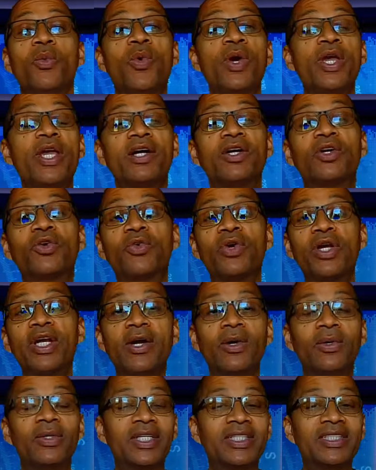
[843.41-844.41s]
We
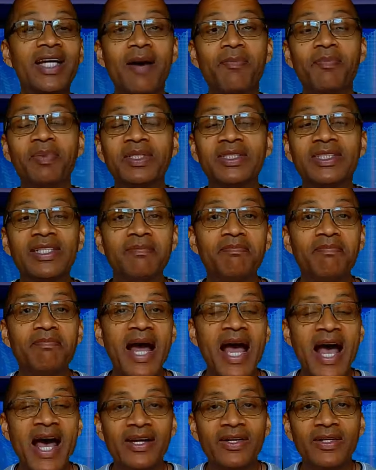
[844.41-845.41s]
agree on the topics that
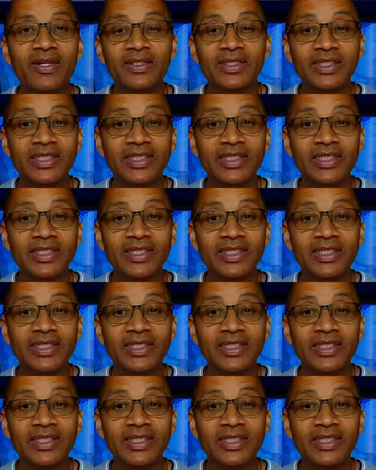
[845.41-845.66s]
matter.